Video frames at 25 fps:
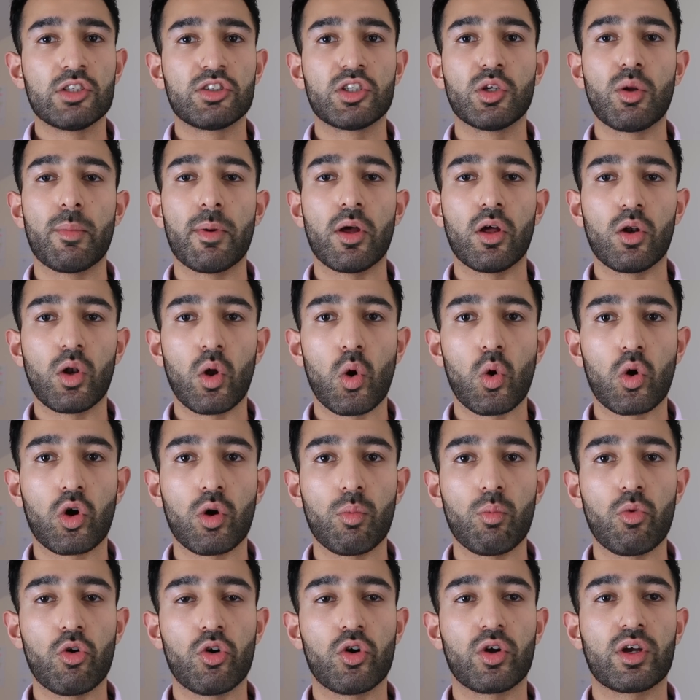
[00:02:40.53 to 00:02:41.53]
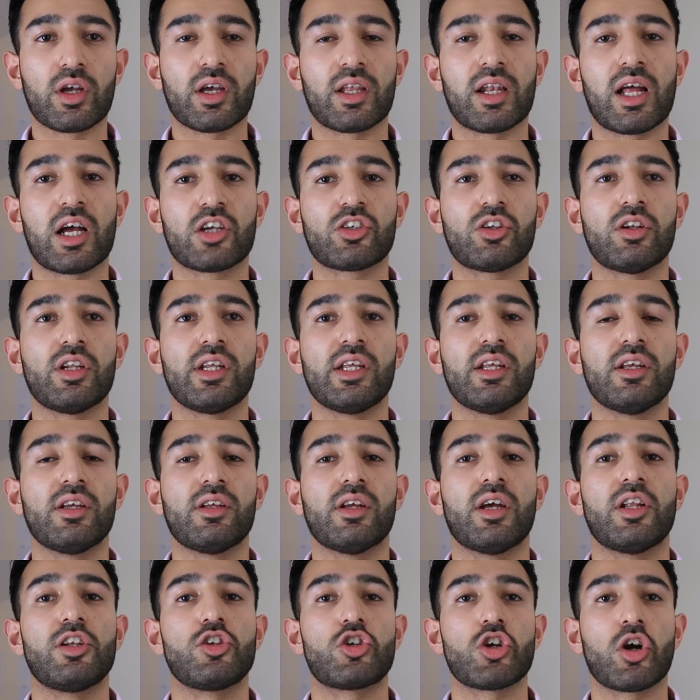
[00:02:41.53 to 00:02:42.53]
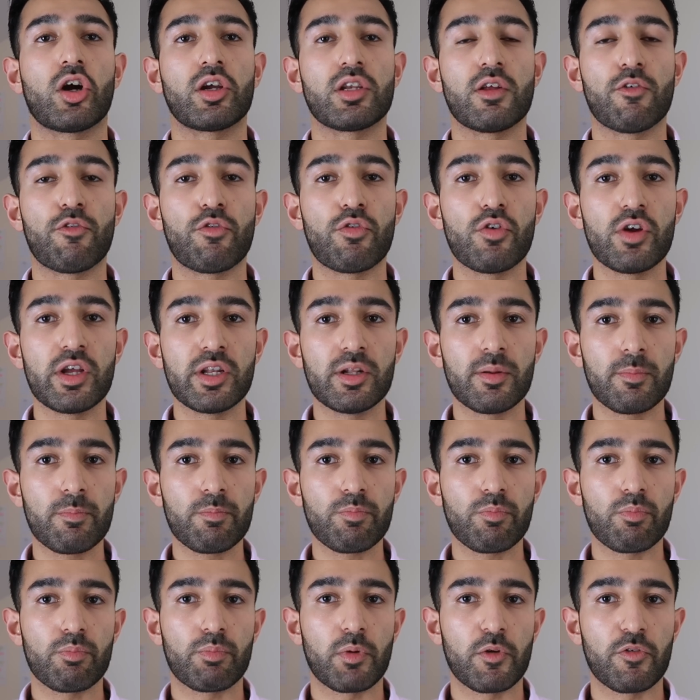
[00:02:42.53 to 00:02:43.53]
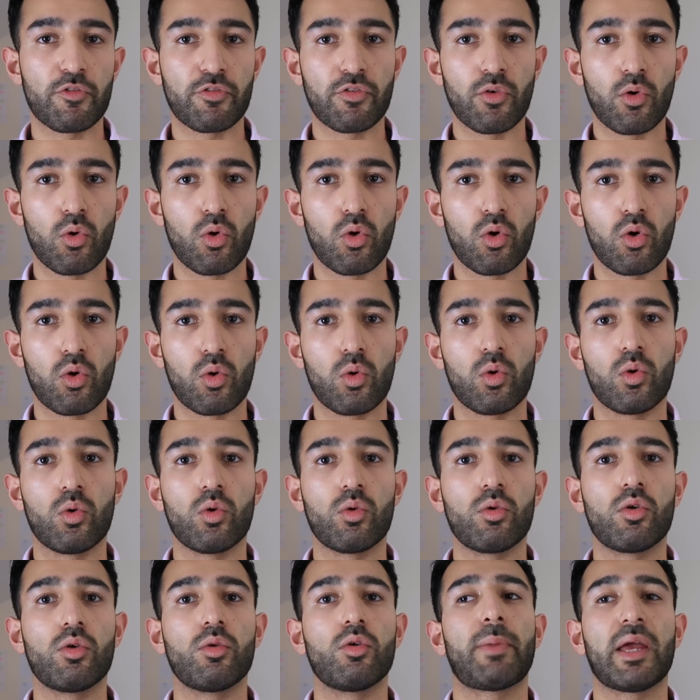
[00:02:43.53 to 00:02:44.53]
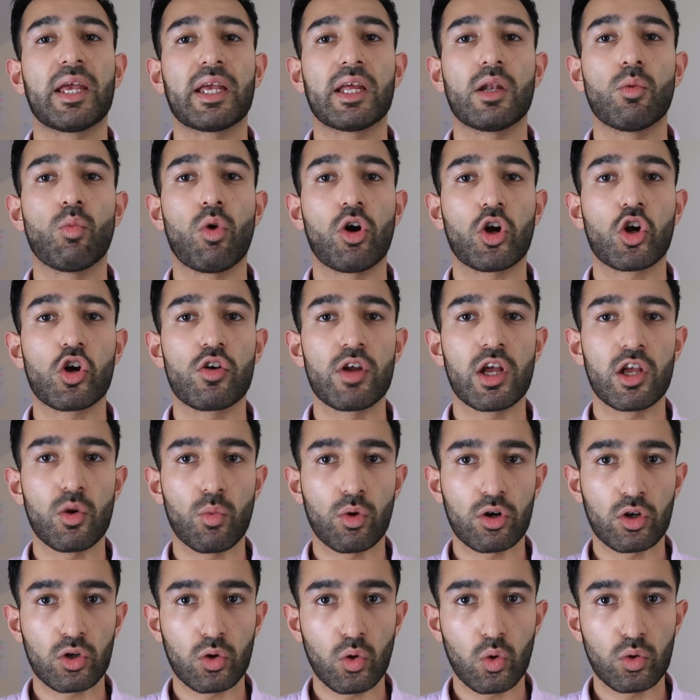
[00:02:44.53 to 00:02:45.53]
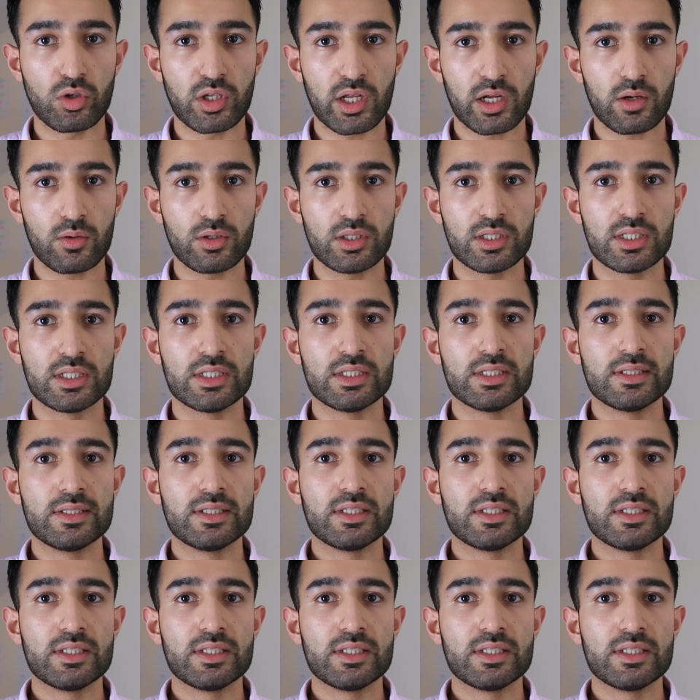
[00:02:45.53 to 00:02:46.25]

Doing a bit of locum work and actually enjoying your freedom before picking what career you want to go down,